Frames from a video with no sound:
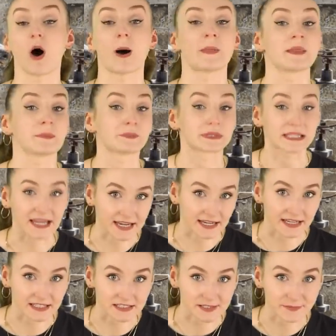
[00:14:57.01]
on the
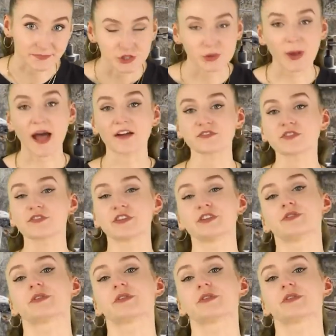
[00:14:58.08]
planet. So after the